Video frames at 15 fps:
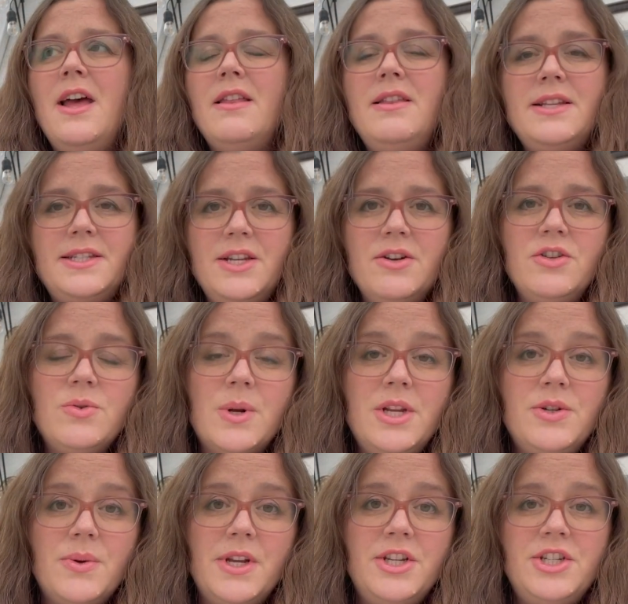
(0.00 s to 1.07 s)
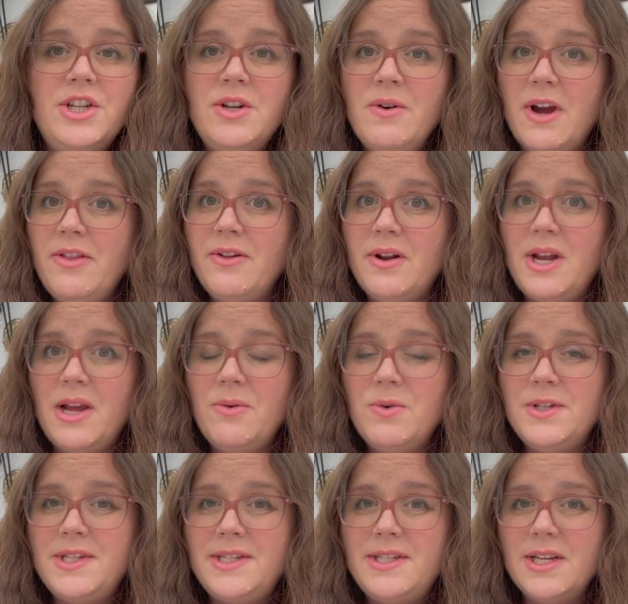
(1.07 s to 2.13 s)
this year in 2022, I thought I
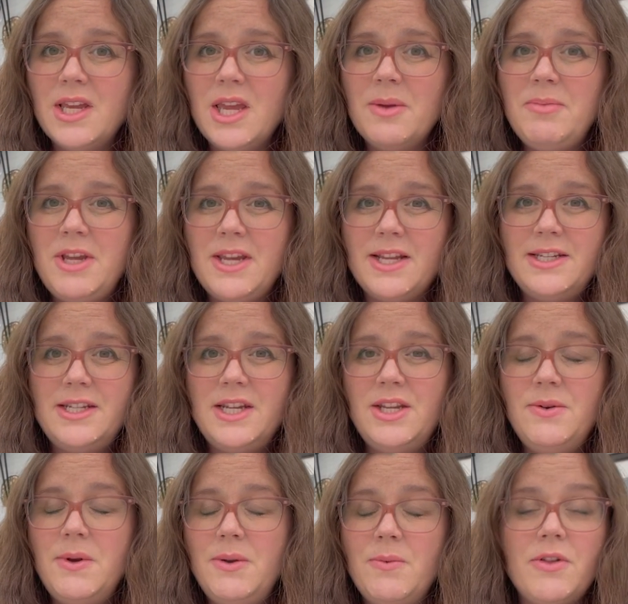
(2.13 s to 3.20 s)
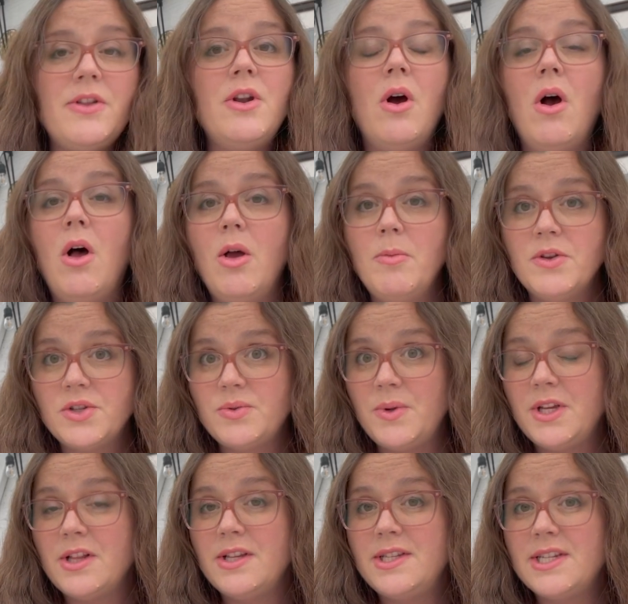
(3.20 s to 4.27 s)
would still be continuing with an almost
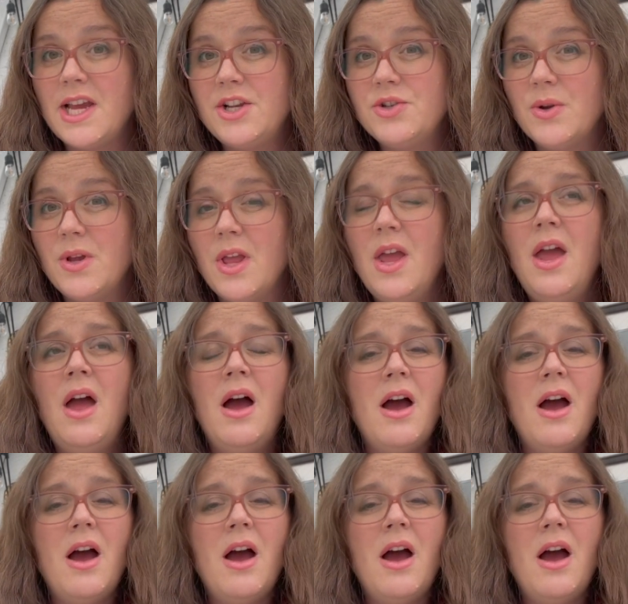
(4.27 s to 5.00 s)
weekly schedule